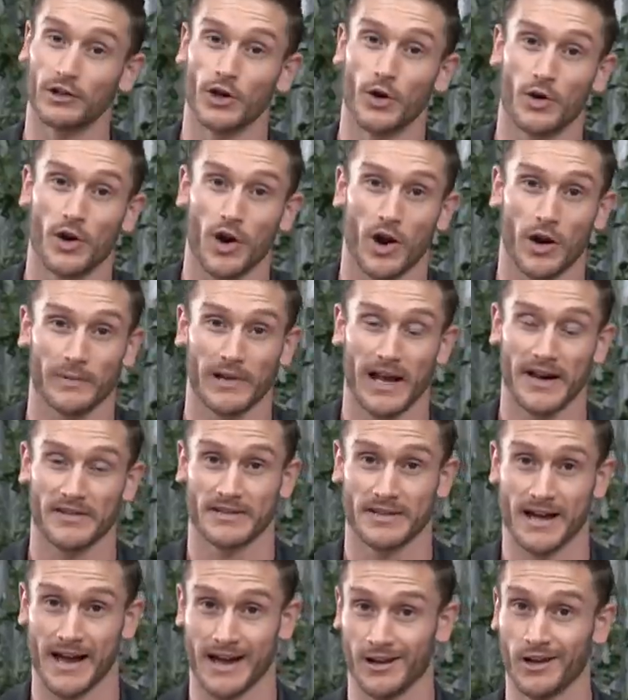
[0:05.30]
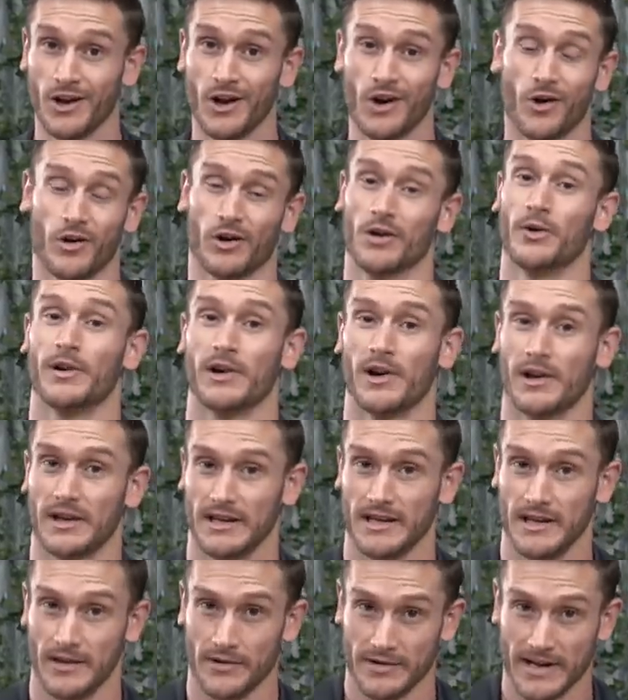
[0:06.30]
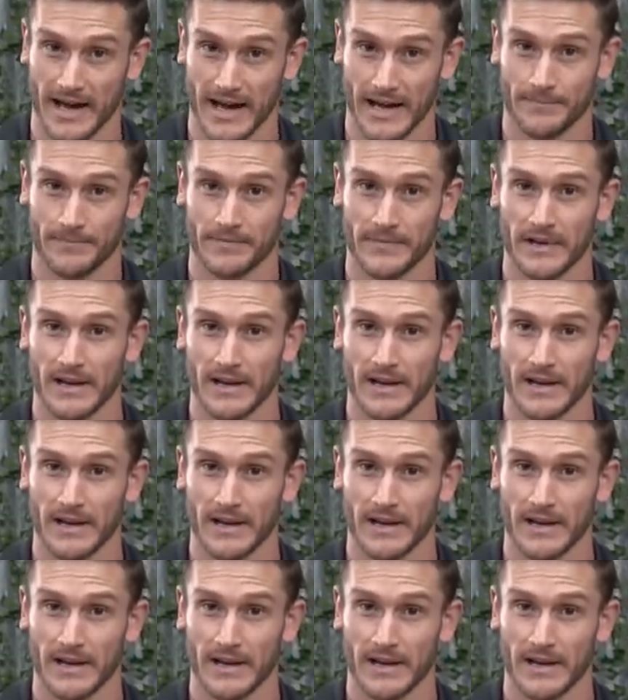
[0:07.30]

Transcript: a low carb lifestyle or going on a keto diet.